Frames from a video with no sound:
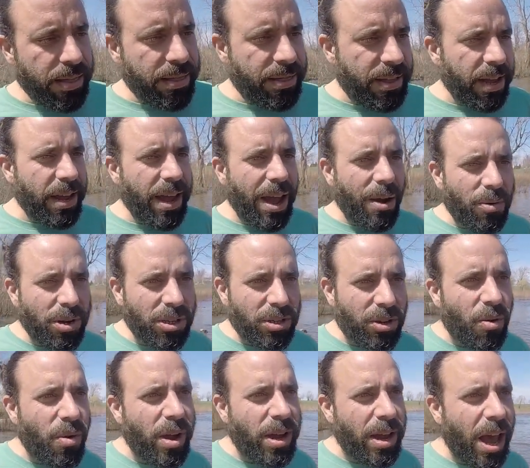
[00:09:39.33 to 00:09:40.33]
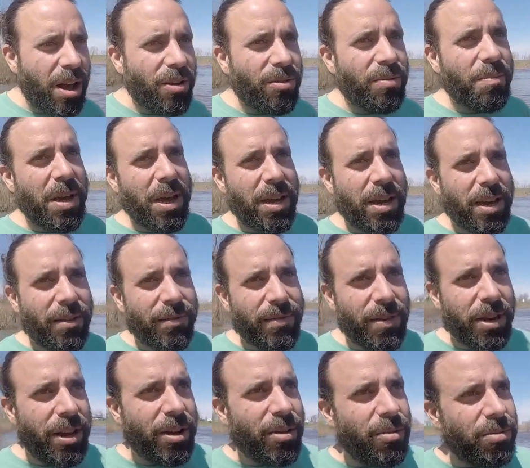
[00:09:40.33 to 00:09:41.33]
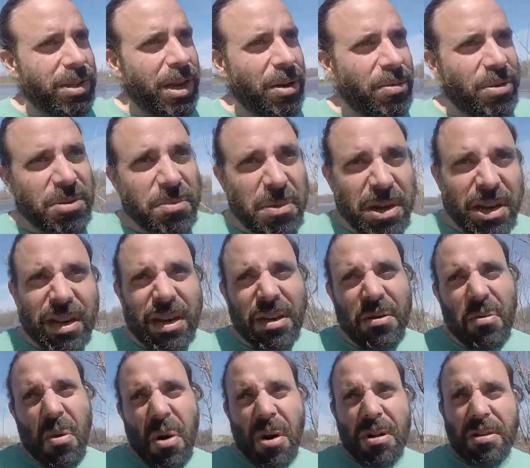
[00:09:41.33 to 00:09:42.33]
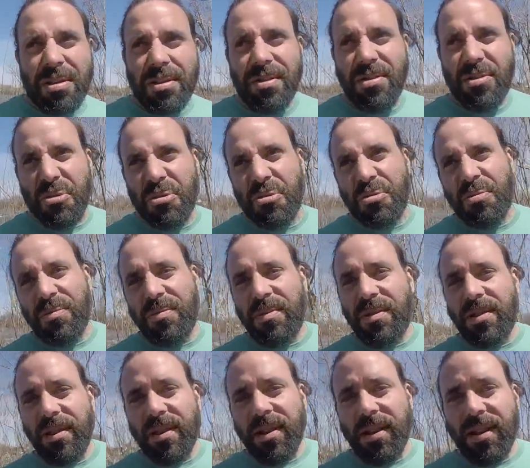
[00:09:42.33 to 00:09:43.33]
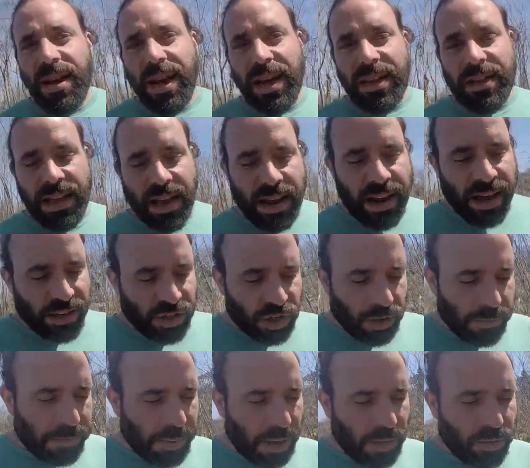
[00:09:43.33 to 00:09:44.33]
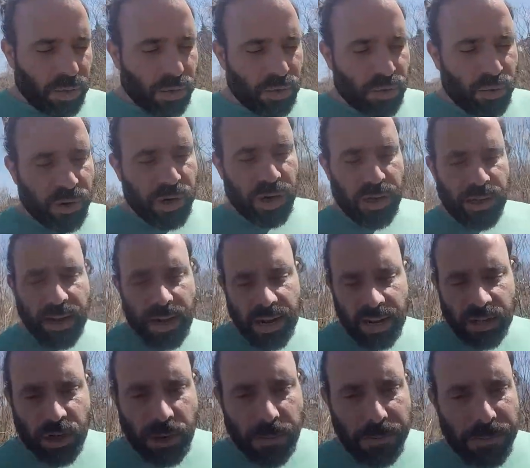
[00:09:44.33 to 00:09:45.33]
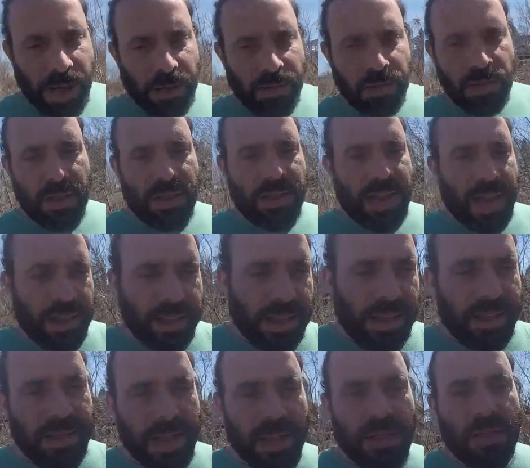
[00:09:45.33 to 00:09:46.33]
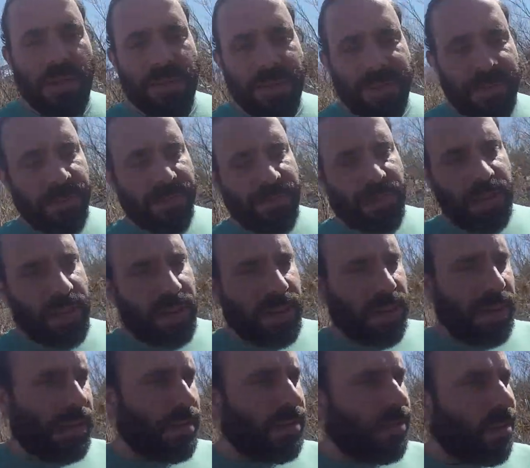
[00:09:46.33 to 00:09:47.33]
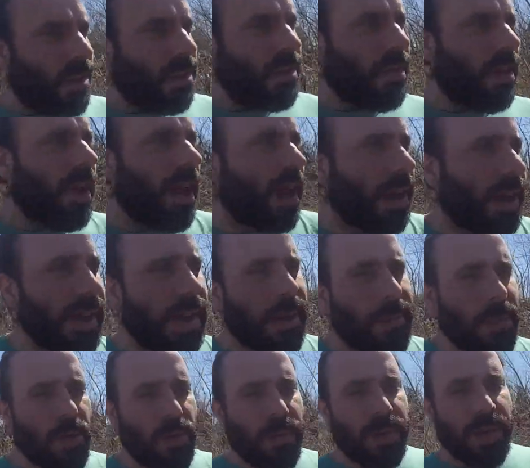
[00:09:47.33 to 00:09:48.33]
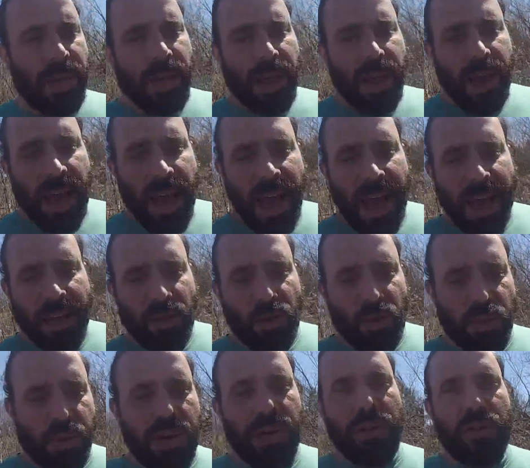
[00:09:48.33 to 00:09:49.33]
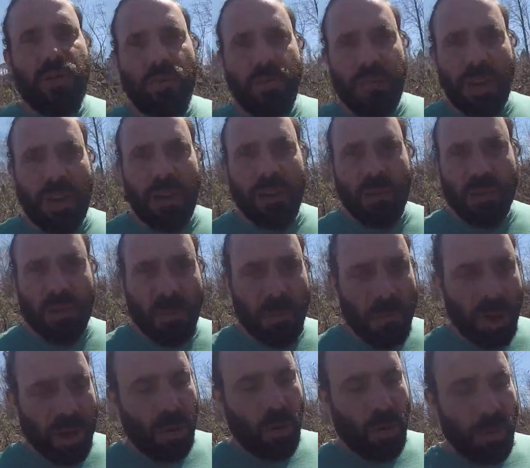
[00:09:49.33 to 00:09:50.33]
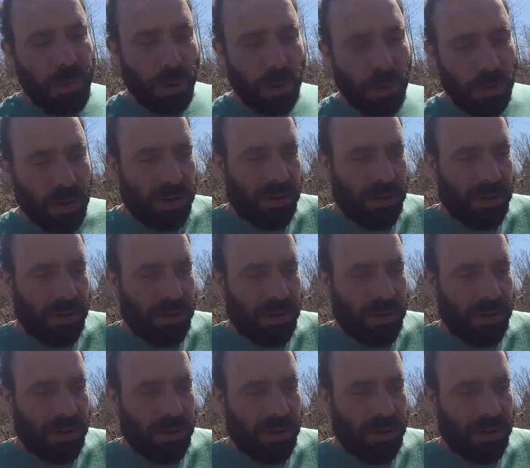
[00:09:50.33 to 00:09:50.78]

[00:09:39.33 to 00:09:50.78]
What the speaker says: day I was going out making videos, I was making 1, 2, and then I jump out to 3, and then I jump out to 10, and then to 15, and one day I came home and I had 22 videos on my GoPro